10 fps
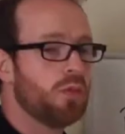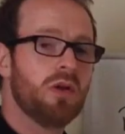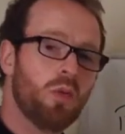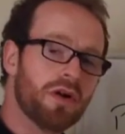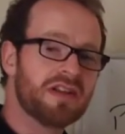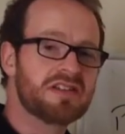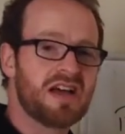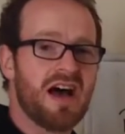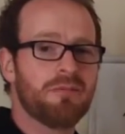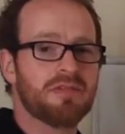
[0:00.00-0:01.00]
well, what
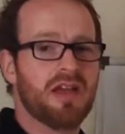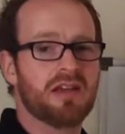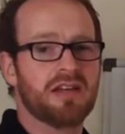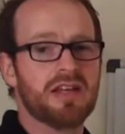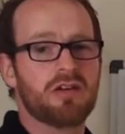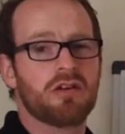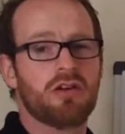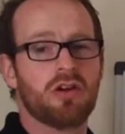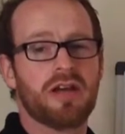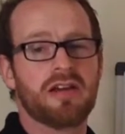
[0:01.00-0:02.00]
exam technique
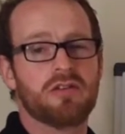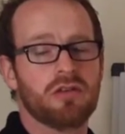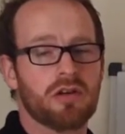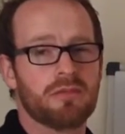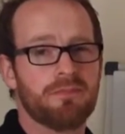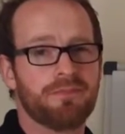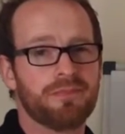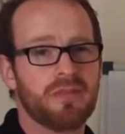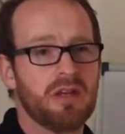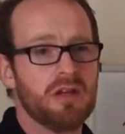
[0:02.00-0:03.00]
could I do it?
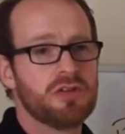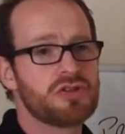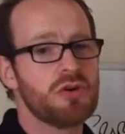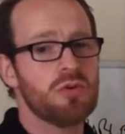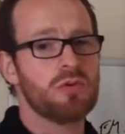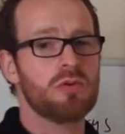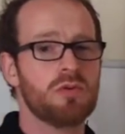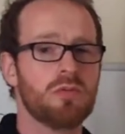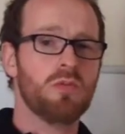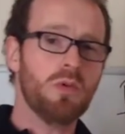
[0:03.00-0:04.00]
So
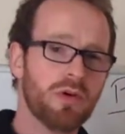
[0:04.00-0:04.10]
what